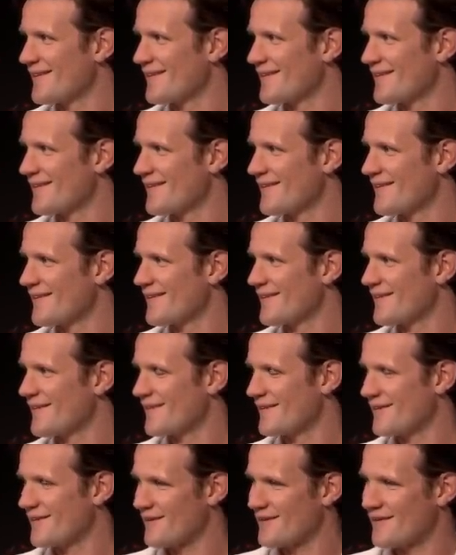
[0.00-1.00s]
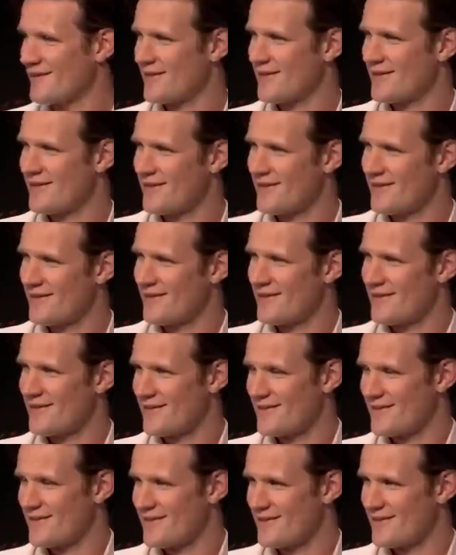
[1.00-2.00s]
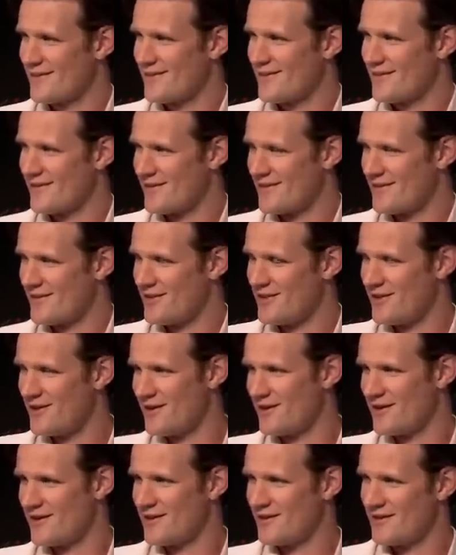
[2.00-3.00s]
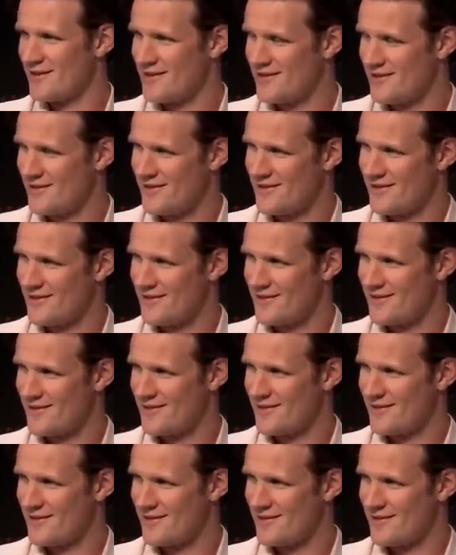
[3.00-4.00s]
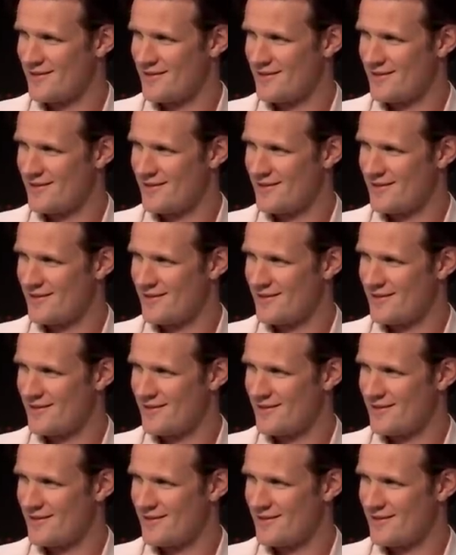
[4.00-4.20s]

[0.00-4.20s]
[no speech]